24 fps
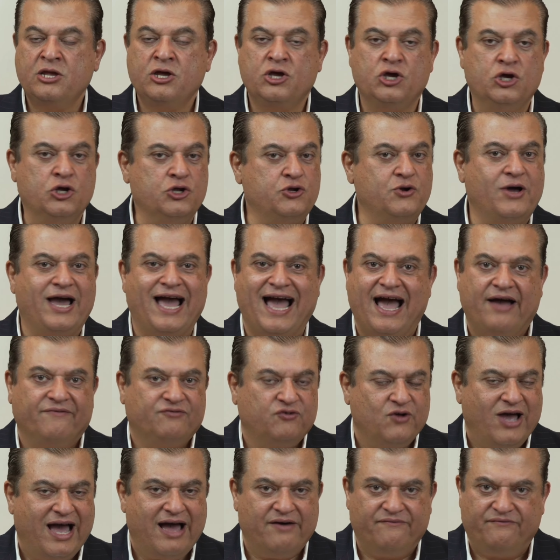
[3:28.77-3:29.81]
You don't have
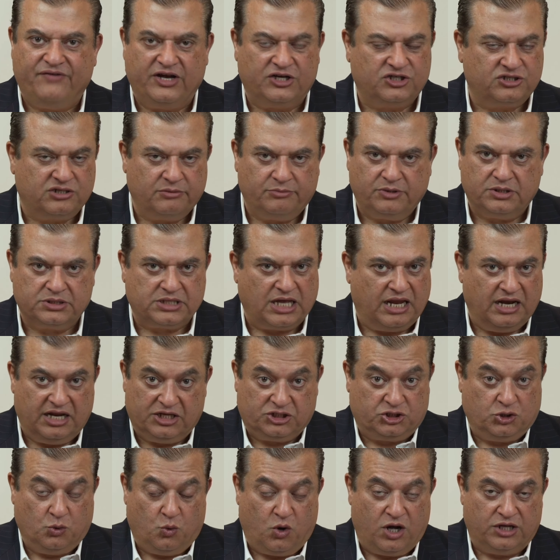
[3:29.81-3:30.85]
to have vegetables
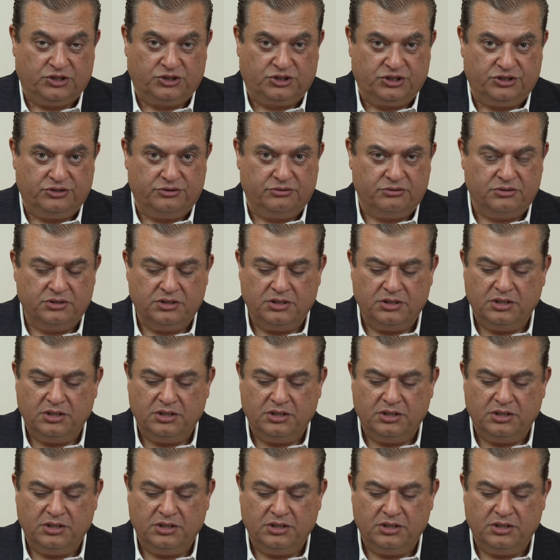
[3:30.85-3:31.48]
unless you want to